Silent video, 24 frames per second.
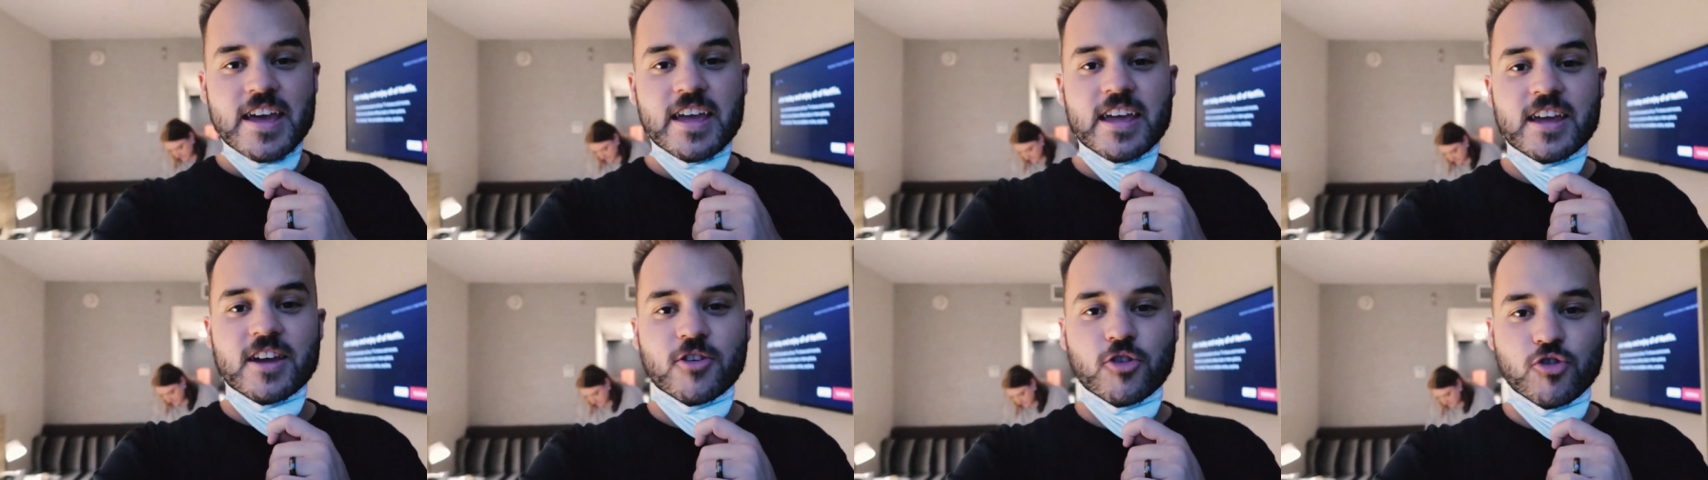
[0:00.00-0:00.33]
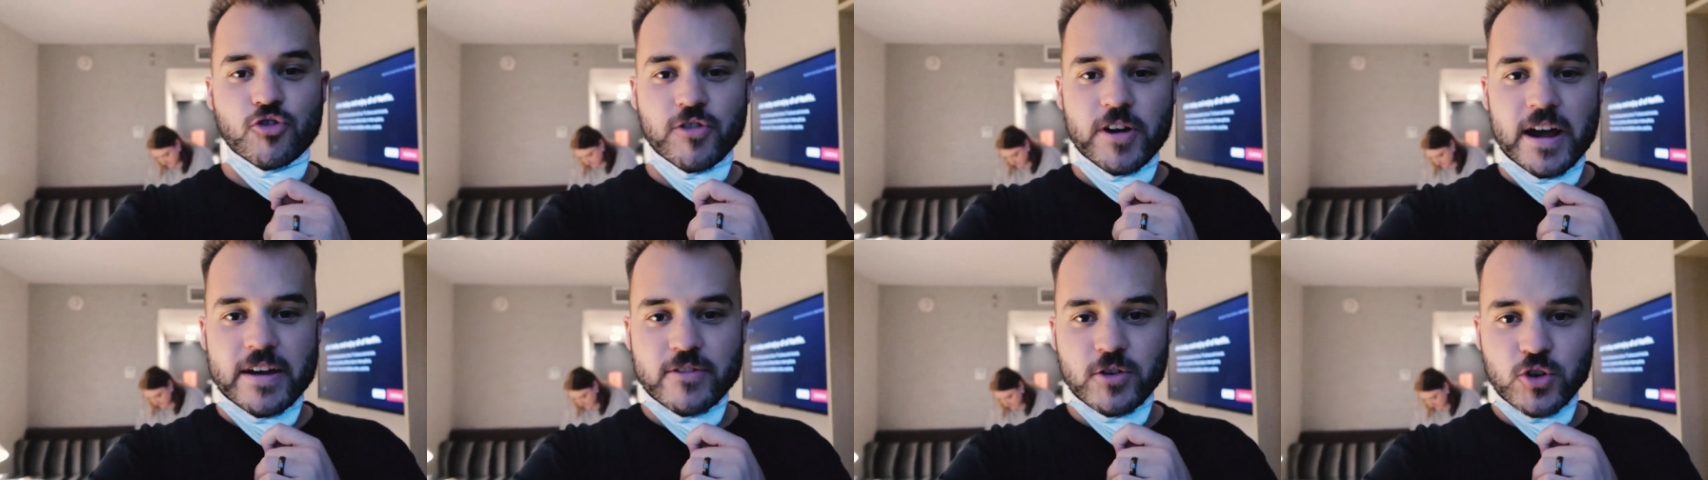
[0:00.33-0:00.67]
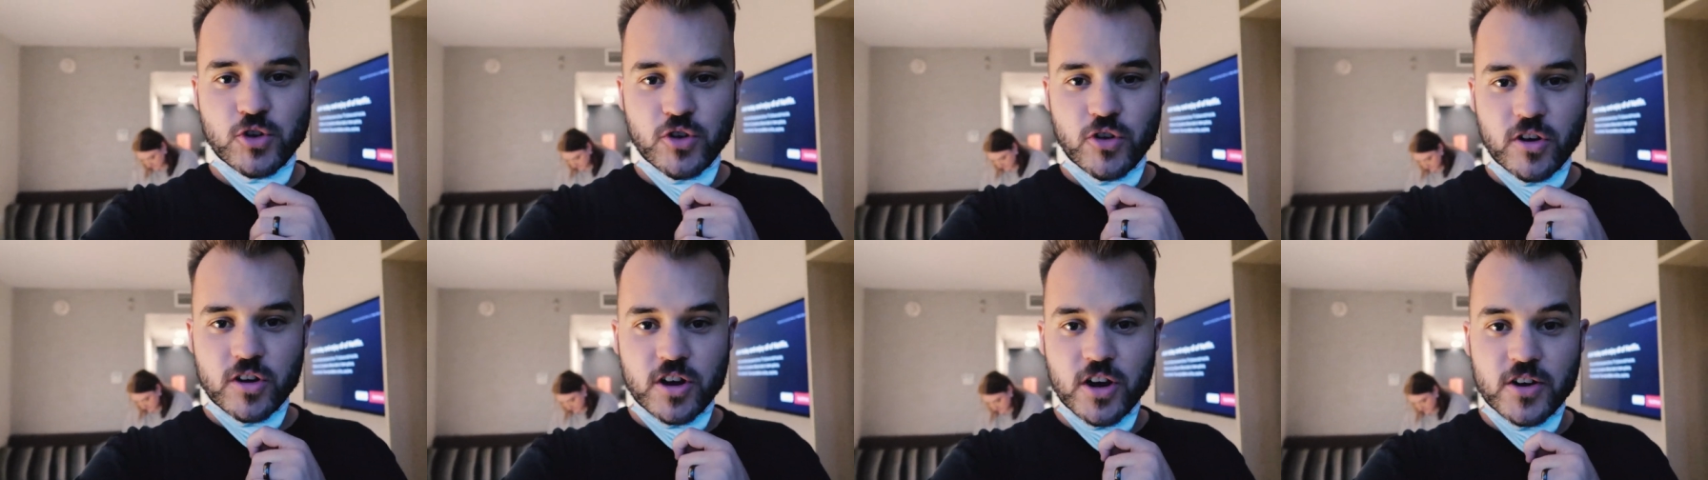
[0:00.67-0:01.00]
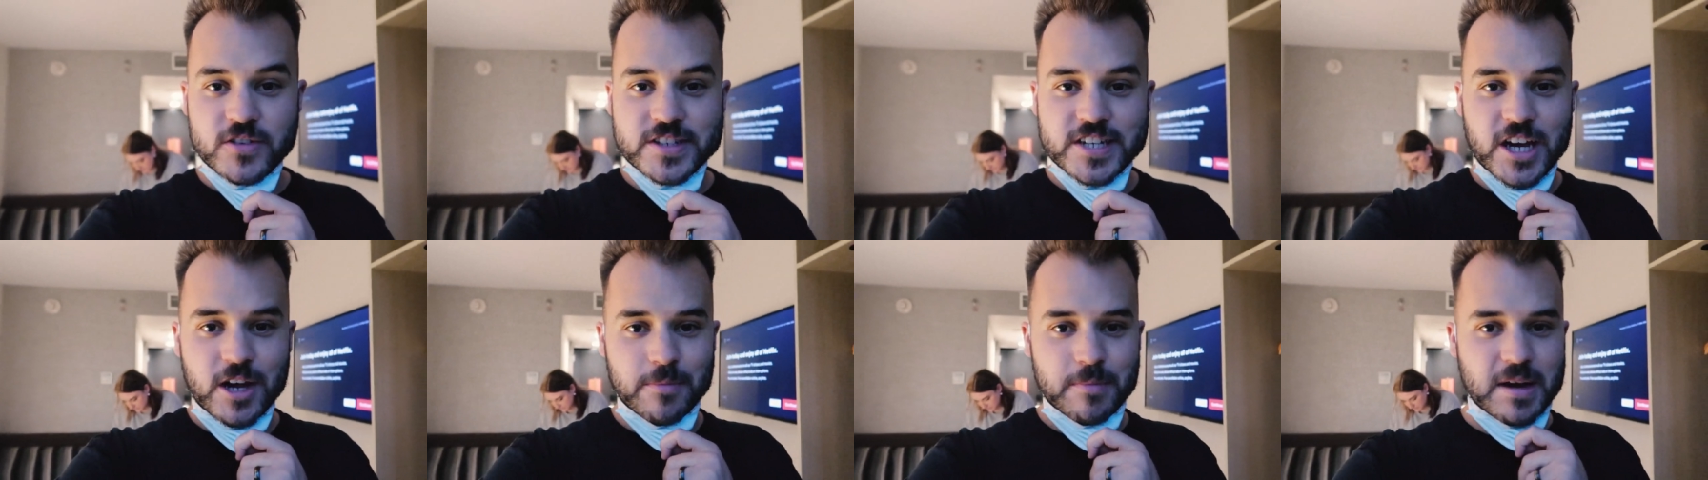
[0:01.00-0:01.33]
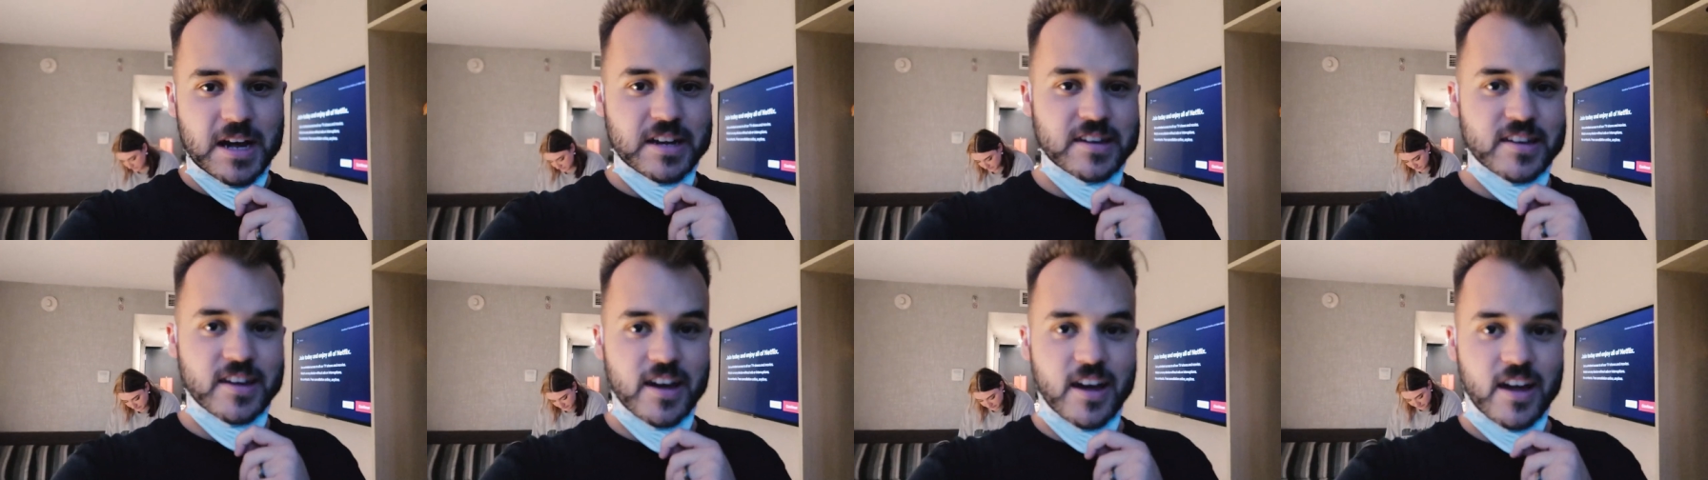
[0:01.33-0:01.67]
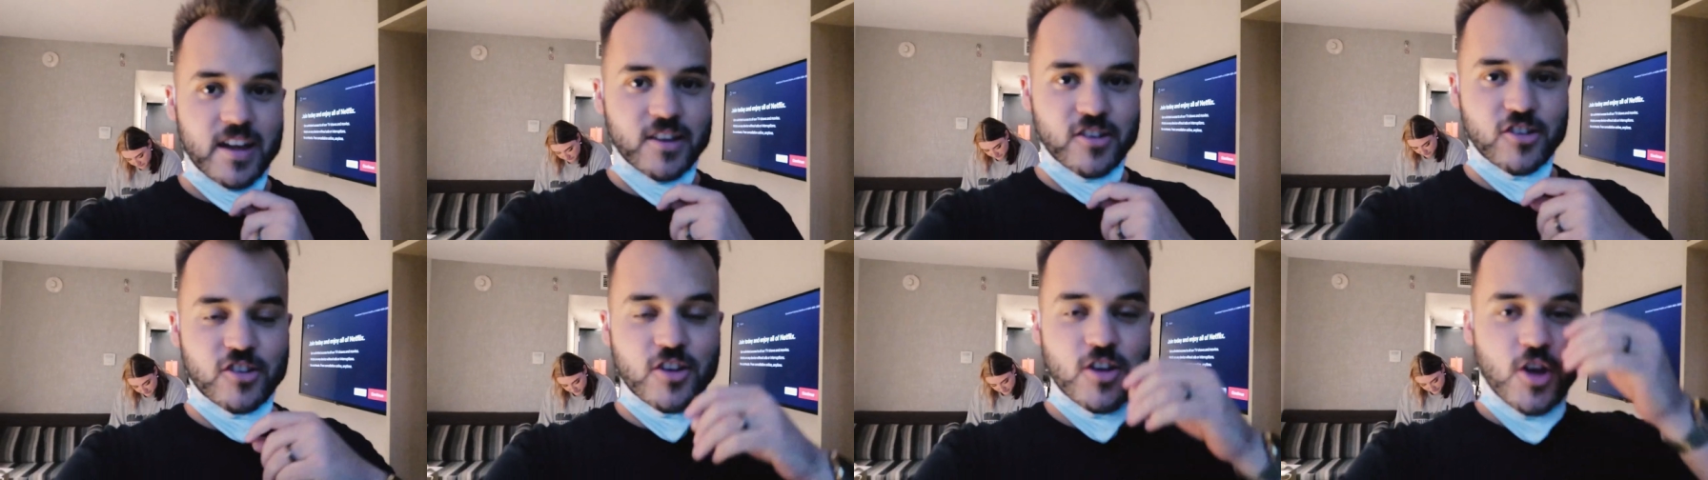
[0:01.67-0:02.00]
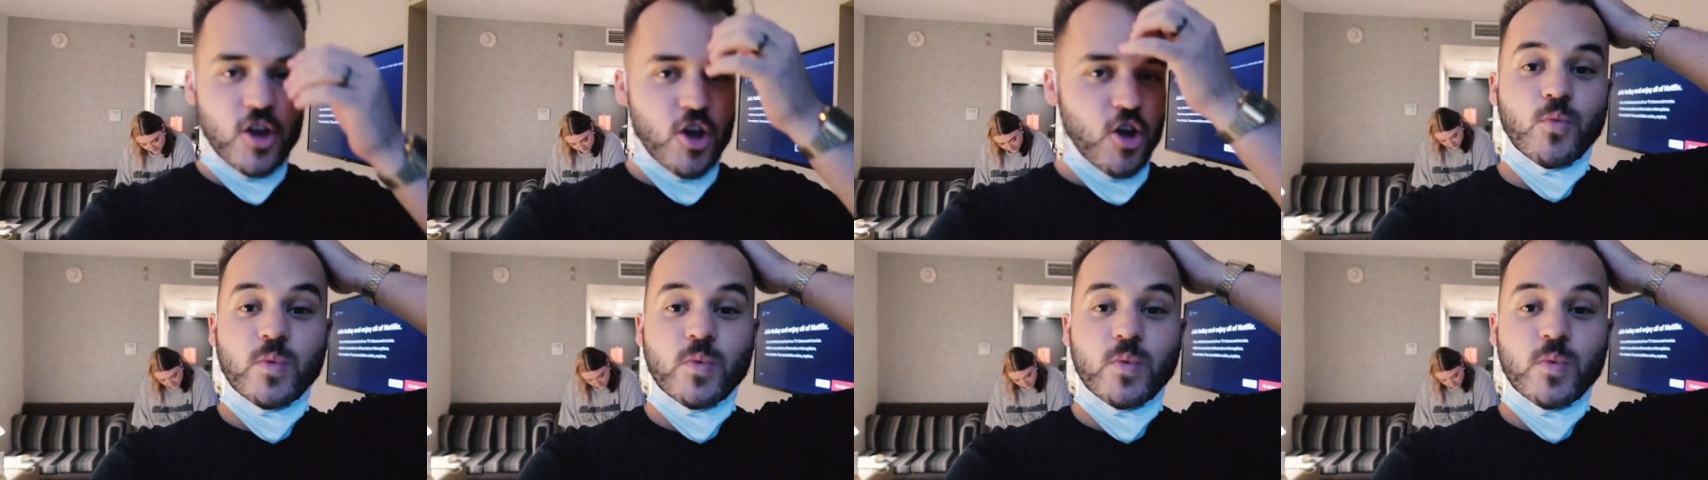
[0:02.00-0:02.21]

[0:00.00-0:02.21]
and driving to our hotel montage.